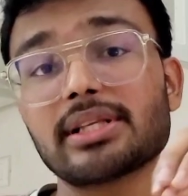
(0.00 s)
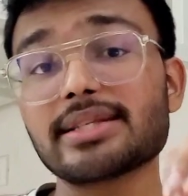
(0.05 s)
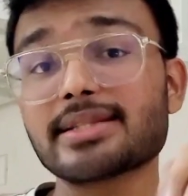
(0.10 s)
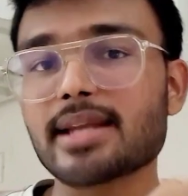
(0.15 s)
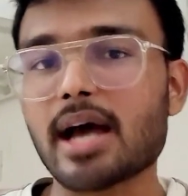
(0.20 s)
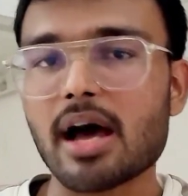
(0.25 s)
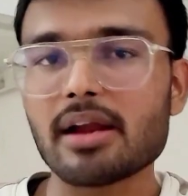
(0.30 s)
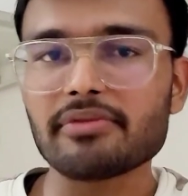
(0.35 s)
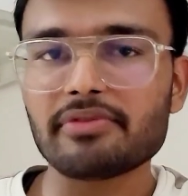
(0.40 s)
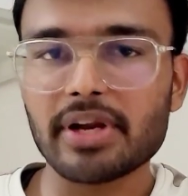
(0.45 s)
The
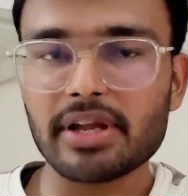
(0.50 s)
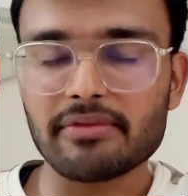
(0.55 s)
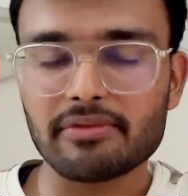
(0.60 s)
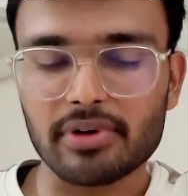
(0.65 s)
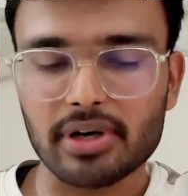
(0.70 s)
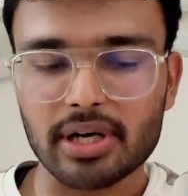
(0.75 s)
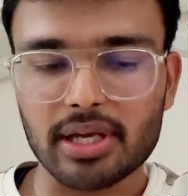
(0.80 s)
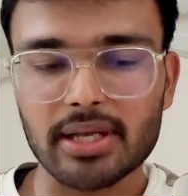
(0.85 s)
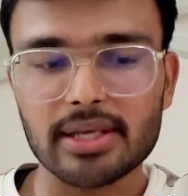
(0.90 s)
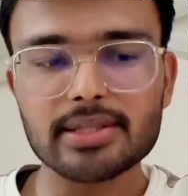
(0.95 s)
STAR
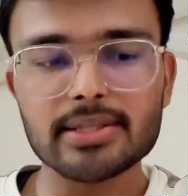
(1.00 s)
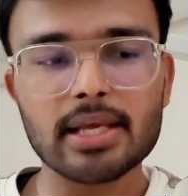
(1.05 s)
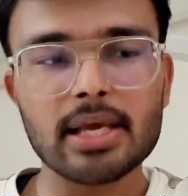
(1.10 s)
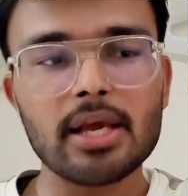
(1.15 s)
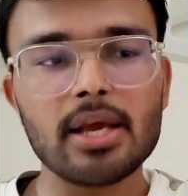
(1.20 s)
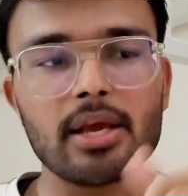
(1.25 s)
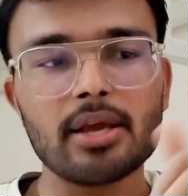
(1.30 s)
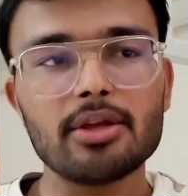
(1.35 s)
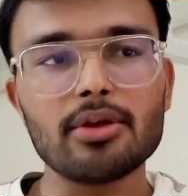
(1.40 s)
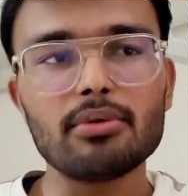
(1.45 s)
framework is,
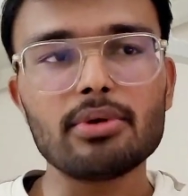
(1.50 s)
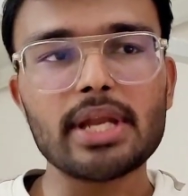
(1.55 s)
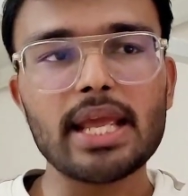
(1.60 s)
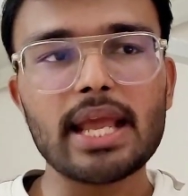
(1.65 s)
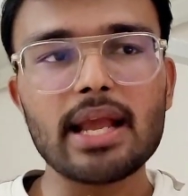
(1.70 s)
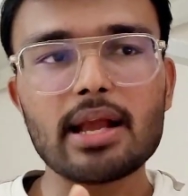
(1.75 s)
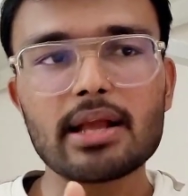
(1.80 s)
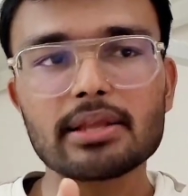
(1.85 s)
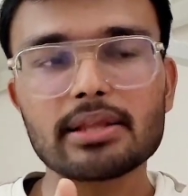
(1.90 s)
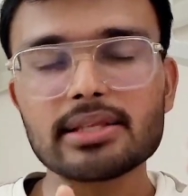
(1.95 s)
you
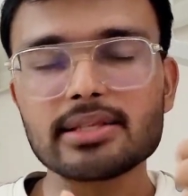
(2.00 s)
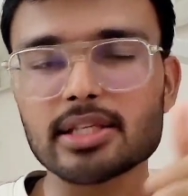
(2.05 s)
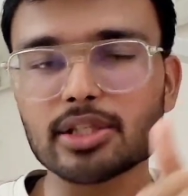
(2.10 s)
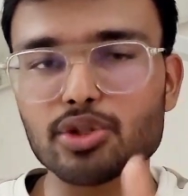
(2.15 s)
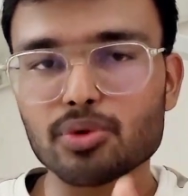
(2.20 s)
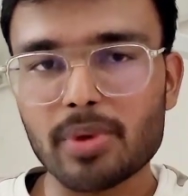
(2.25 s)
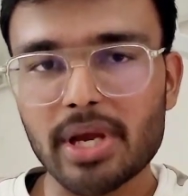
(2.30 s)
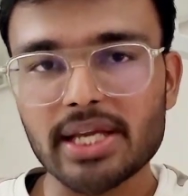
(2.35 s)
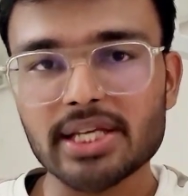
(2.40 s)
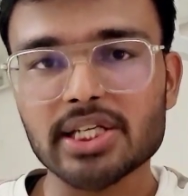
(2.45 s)
take the
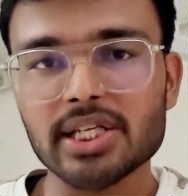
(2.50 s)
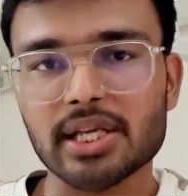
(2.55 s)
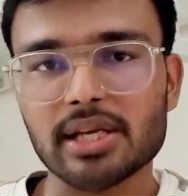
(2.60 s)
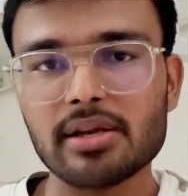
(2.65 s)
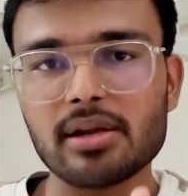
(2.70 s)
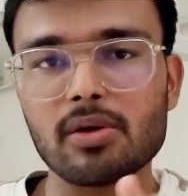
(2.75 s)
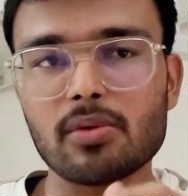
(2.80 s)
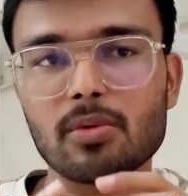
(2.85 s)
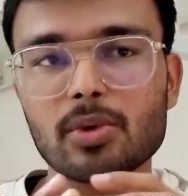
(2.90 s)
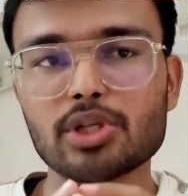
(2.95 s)

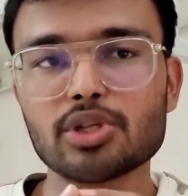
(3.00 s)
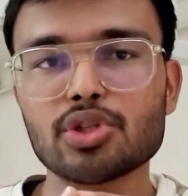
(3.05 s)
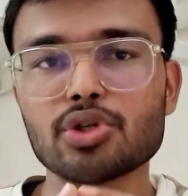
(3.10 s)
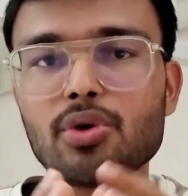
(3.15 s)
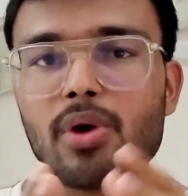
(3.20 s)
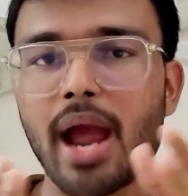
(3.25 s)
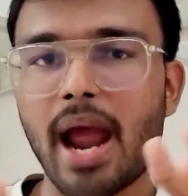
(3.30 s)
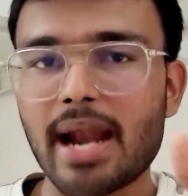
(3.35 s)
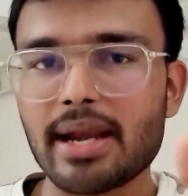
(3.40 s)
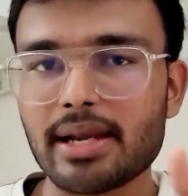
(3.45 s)
situation which
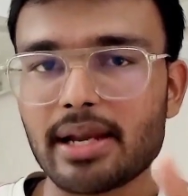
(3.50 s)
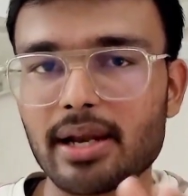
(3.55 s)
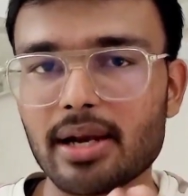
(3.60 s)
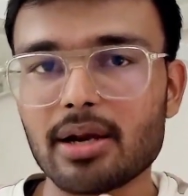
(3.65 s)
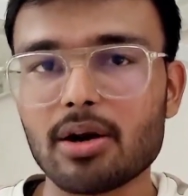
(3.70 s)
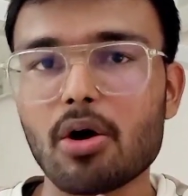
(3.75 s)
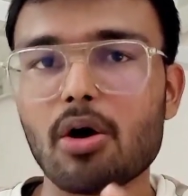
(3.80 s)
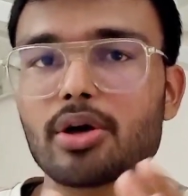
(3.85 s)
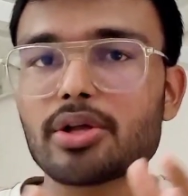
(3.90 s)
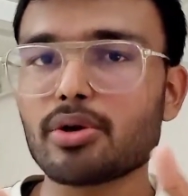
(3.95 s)
you
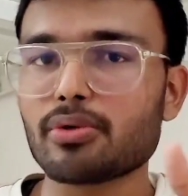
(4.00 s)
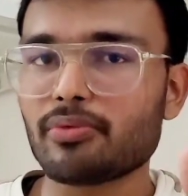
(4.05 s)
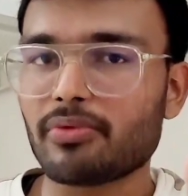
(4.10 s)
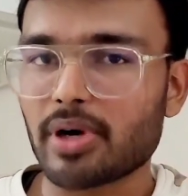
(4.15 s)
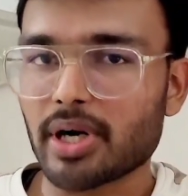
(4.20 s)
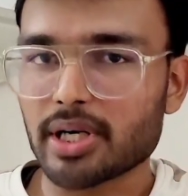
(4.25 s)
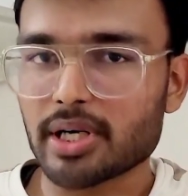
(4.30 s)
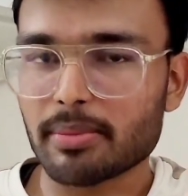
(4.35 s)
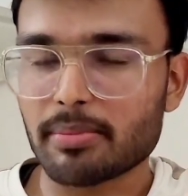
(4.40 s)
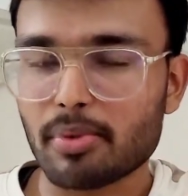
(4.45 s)
handled or you
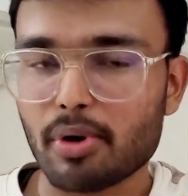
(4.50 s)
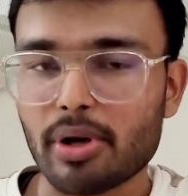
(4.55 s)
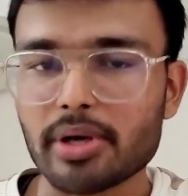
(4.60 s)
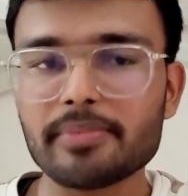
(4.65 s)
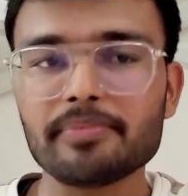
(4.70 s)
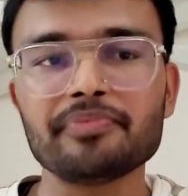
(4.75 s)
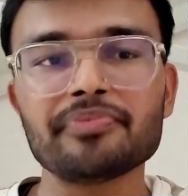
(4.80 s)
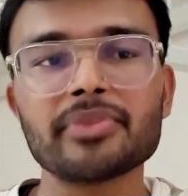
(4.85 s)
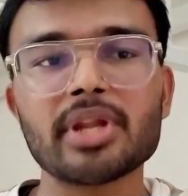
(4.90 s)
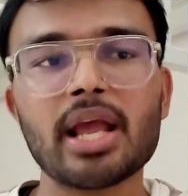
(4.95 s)
worked
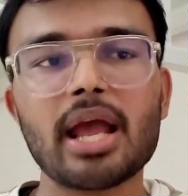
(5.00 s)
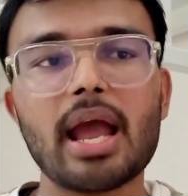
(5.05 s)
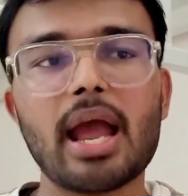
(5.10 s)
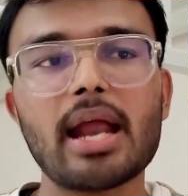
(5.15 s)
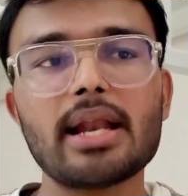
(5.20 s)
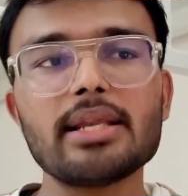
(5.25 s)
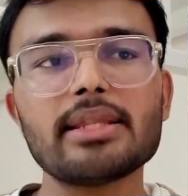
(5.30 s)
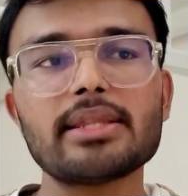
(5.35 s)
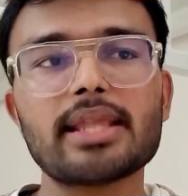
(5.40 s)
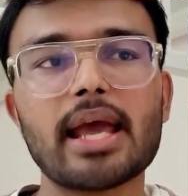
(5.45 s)
upon,
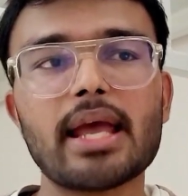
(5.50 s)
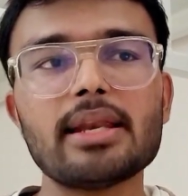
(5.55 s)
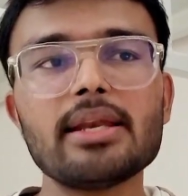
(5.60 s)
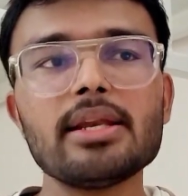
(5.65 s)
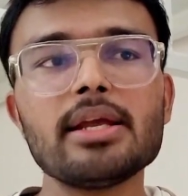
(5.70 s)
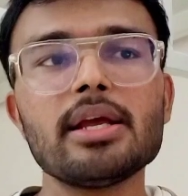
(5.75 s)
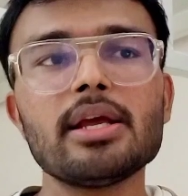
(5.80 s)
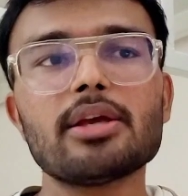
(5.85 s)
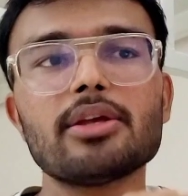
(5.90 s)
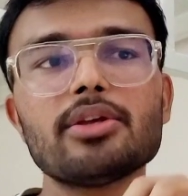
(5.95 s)
and
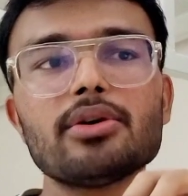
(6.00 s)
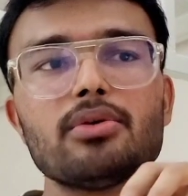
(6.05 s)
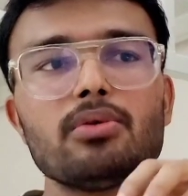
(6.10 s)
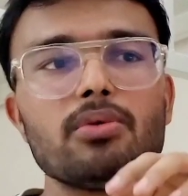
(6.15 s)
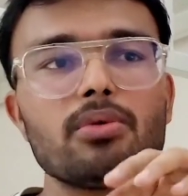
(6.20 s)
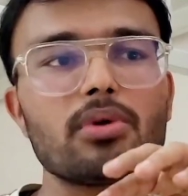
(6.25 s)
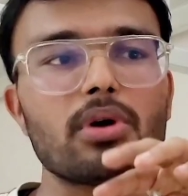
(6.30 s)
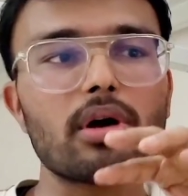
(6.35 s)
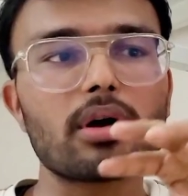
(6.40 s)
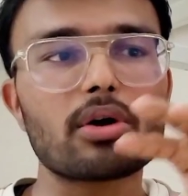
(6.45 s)
then
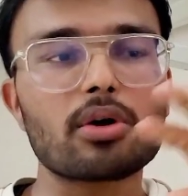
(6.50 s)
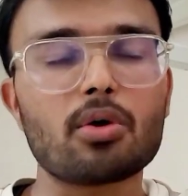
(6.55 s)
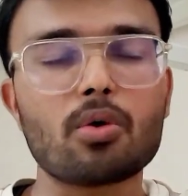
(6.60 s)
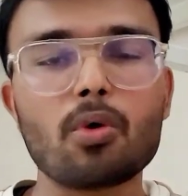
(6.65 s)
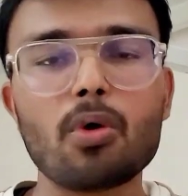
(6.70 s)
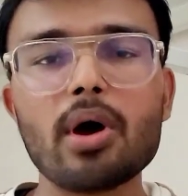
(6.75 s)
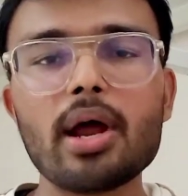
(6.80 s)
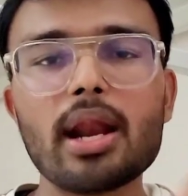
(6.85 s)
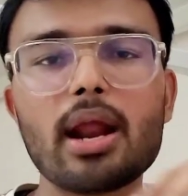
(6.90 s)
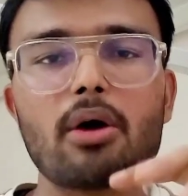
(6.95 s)
you
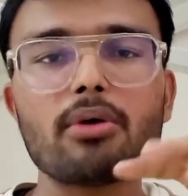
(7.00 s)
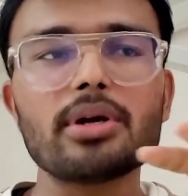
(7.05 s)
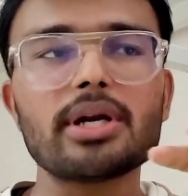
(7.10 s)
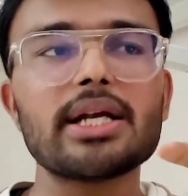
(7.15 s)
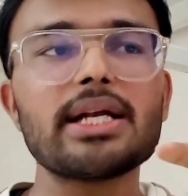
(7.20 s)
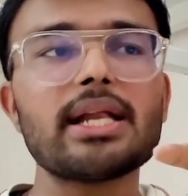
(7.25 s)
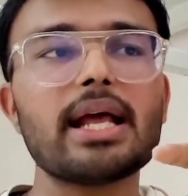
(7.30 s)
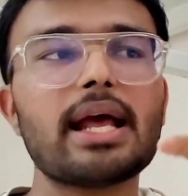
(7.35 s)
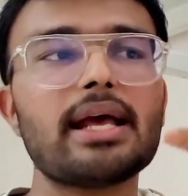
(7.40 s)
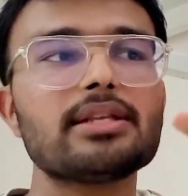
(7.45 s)
go around
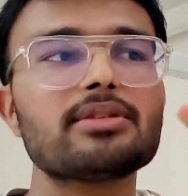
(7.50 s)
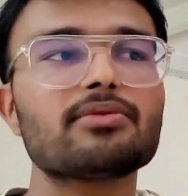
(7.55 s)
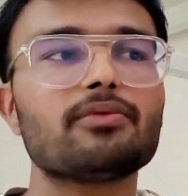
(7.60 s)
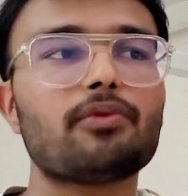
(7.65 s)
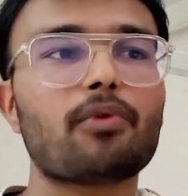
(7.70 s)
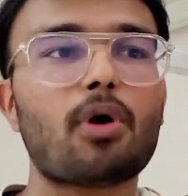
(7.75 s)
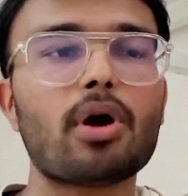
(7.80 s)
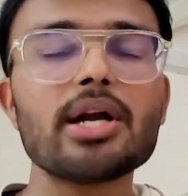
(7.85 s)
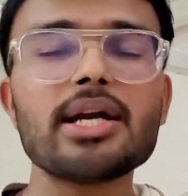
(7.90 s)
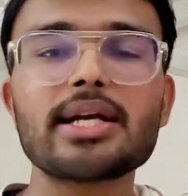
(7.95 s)
it as
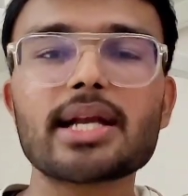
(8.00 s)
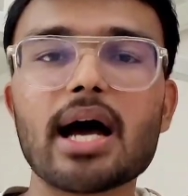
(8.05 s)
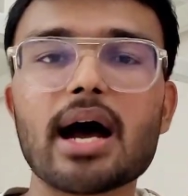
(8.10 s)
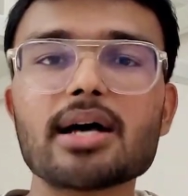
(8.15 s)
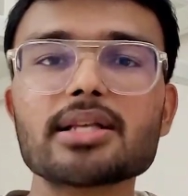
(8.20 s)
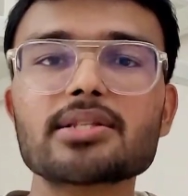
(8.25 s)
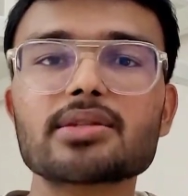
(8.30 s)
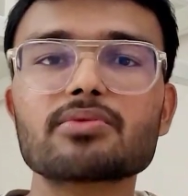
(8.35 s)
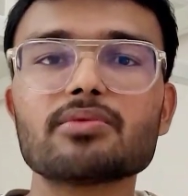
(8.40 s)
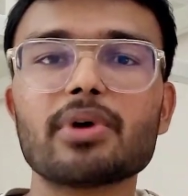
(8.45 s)
what
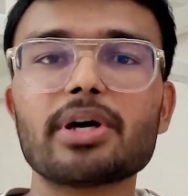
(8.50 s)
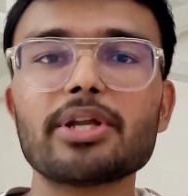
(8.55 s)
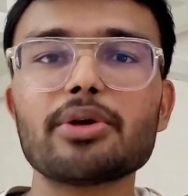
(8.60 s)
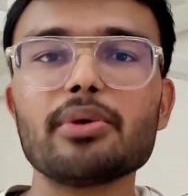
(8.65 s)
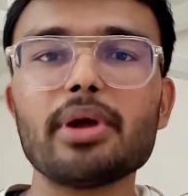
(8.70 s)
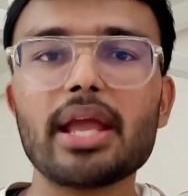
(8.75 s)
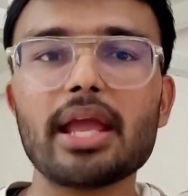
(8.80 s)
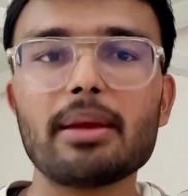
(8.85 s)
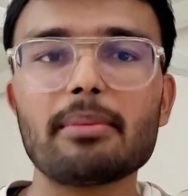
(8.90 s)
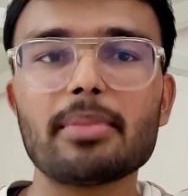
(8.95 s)
tasks were
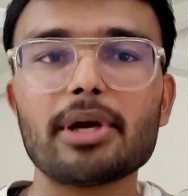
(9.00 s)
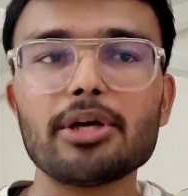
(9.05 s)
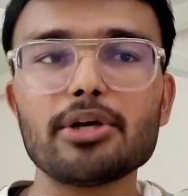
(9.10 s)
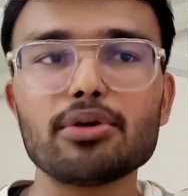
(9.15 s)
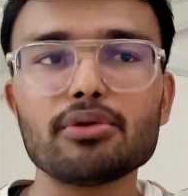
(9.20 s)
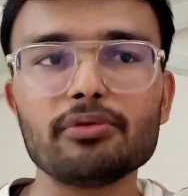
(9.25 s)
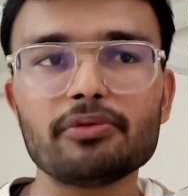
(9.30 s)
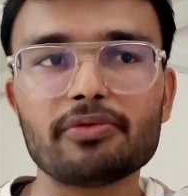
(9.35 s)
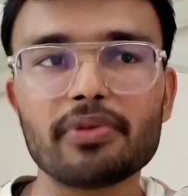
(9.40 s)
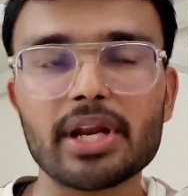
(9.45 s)
you able
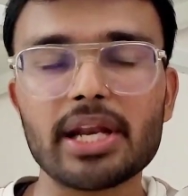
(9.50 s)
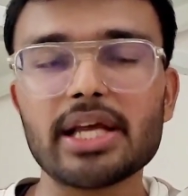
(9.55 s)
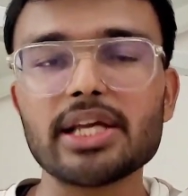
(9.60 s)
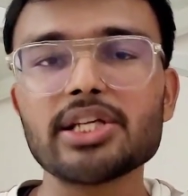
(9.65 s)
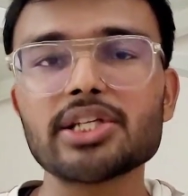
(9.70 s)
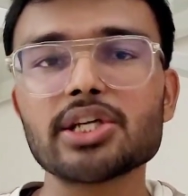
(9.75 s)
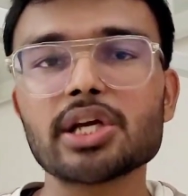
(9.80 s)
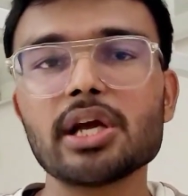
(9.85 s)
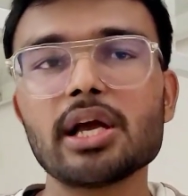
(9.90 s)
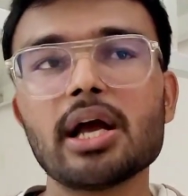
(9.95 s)
to
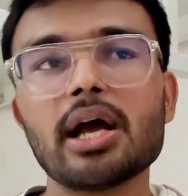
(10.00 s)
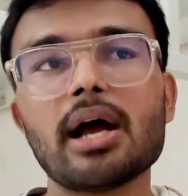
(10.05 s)
finish